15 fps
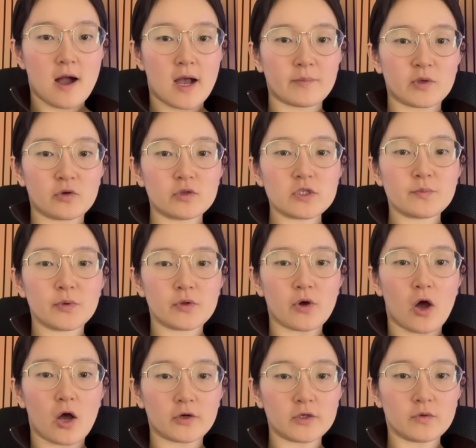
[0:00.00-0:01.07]
I'm going to put the
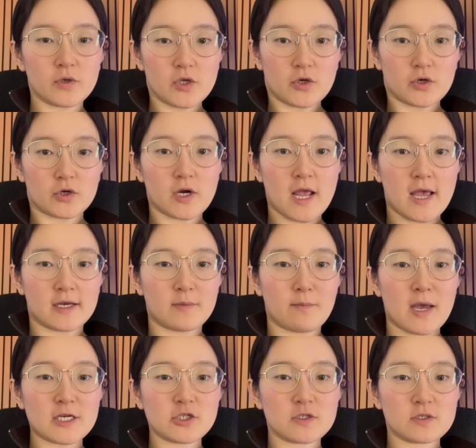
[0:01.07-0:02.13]
audio here and it
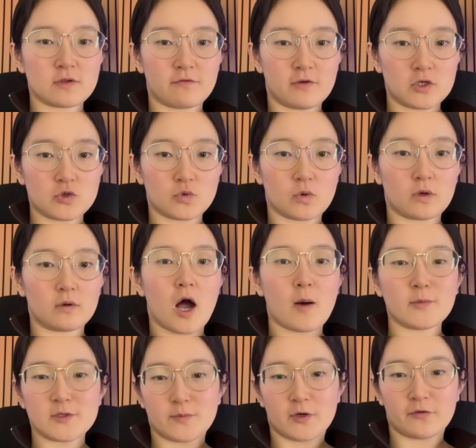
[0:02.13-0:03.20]
matches the visual
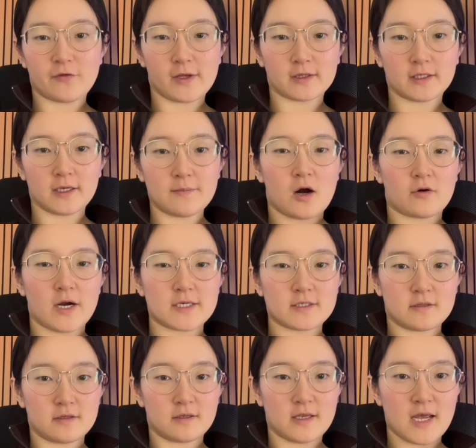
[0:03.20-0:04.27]
almost perfectly. Alright,
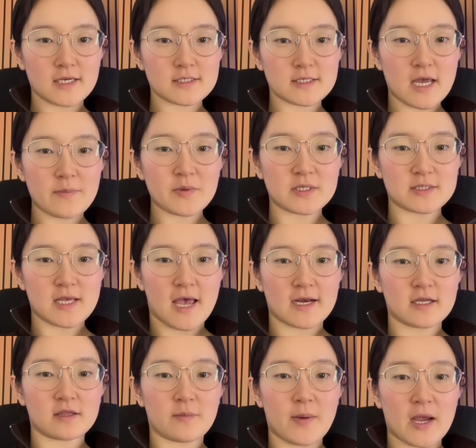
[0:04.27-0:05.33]
the next step is
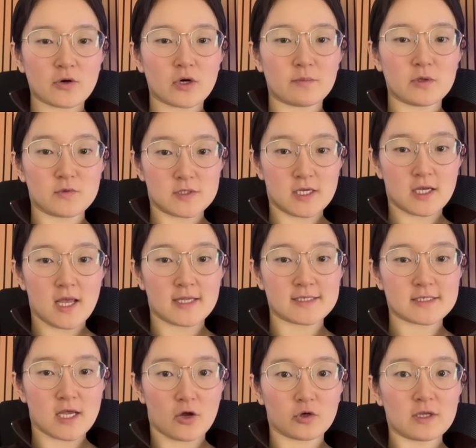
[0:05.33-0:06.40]
adding the background music and
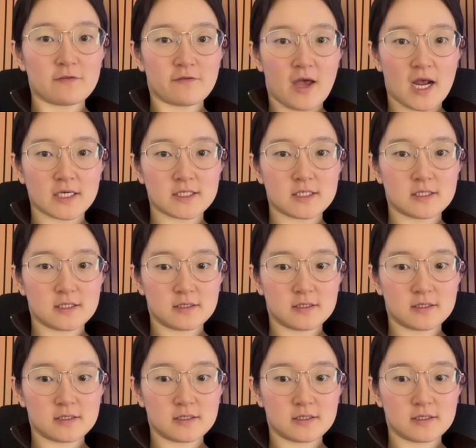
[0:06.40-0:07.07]
sound effect.